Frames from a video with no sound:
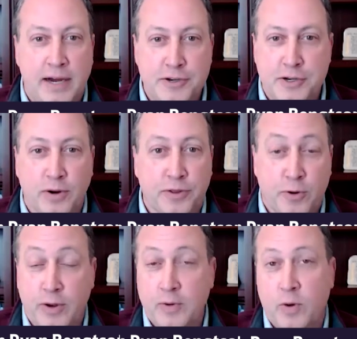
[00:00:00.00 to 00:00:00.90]
How did you
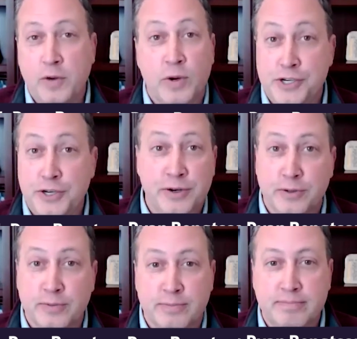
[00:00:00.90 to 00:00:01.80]
work through it? What do you wish you
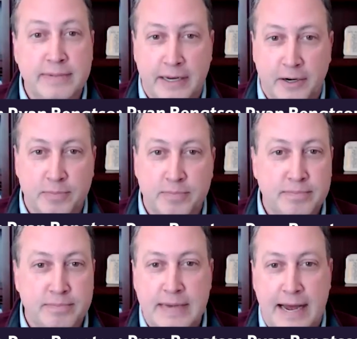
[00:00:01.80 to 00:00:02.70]
knew,
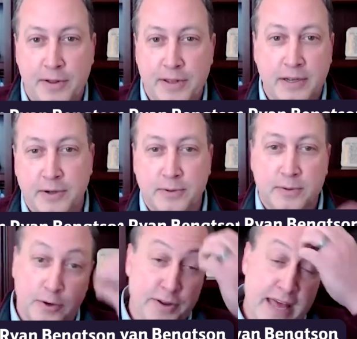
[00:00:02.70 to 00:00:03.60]
now that
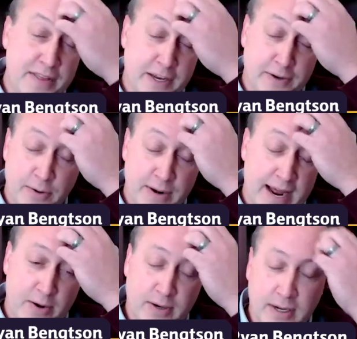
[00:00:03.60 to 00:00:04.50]
then that you know
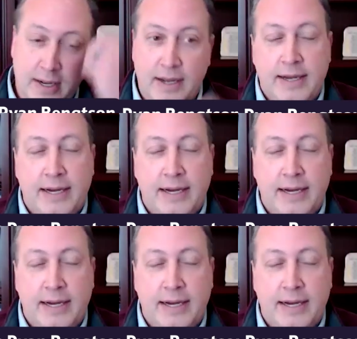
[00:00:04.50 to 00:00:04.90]
now?